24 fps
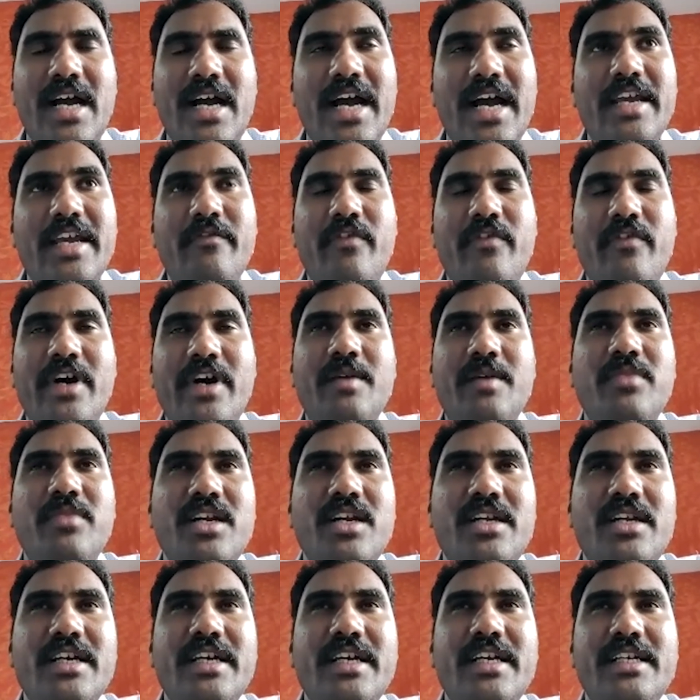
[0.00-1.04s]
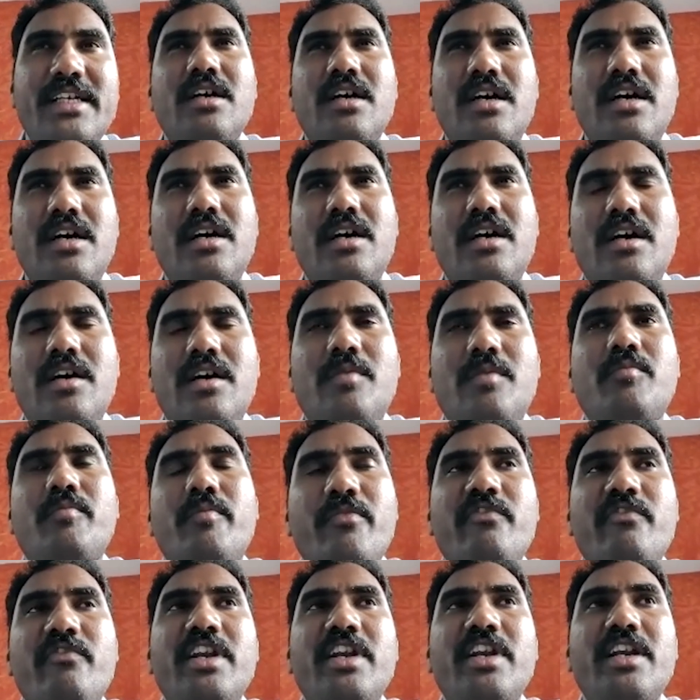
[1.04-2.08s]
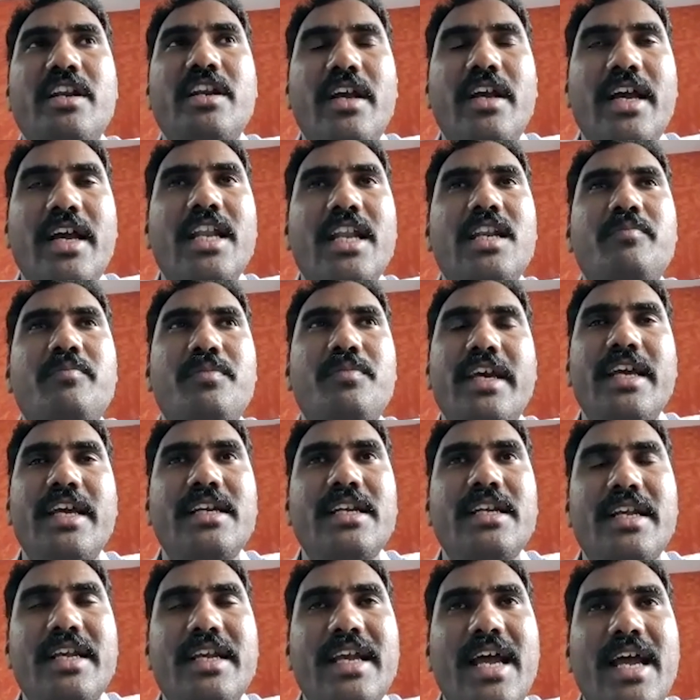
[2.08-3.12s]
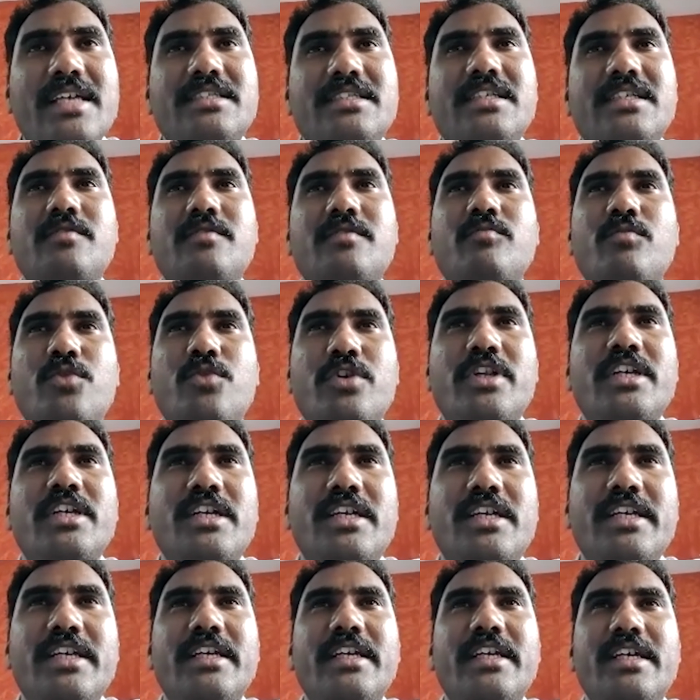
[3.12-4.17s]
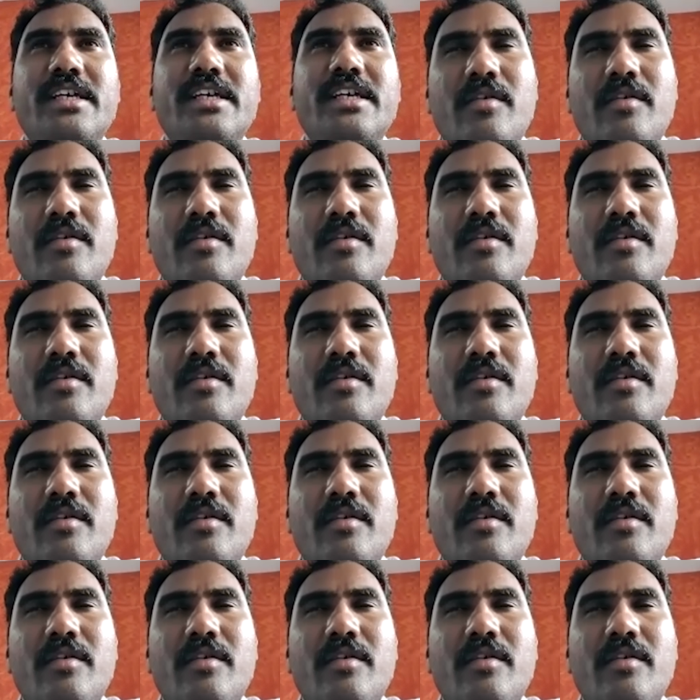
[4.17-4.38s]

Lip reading: high fiber diet will help in gastric motility.